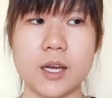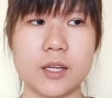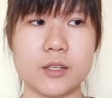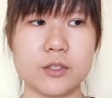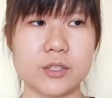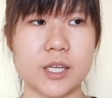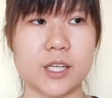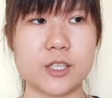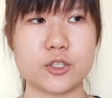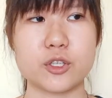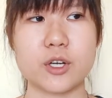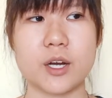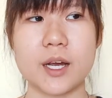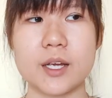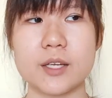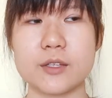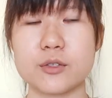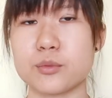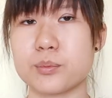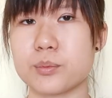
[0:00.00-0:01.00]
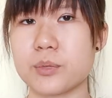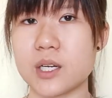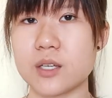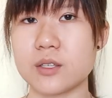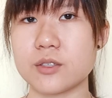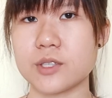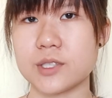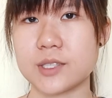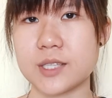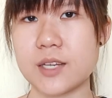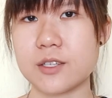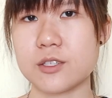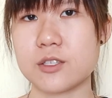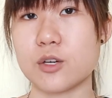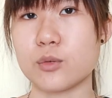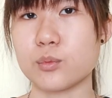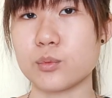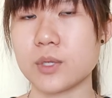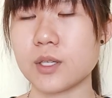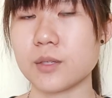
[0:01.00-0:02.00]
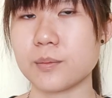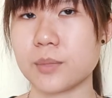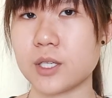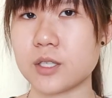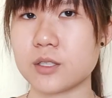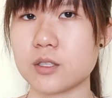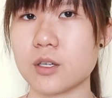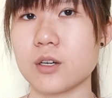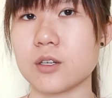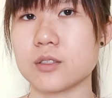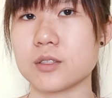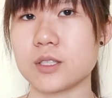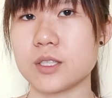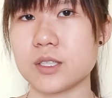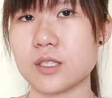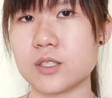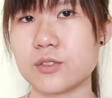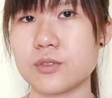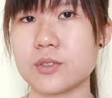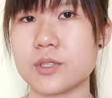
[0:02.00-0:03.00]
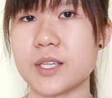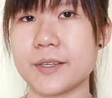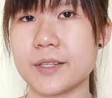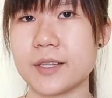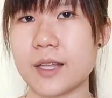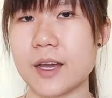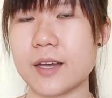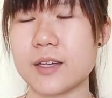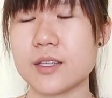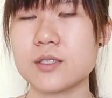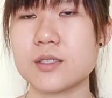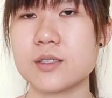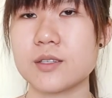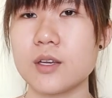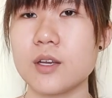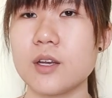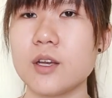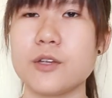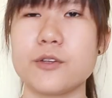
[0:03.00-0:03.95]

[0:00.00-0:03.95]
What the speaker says: And you can try to prioritize your work based on these deadlines.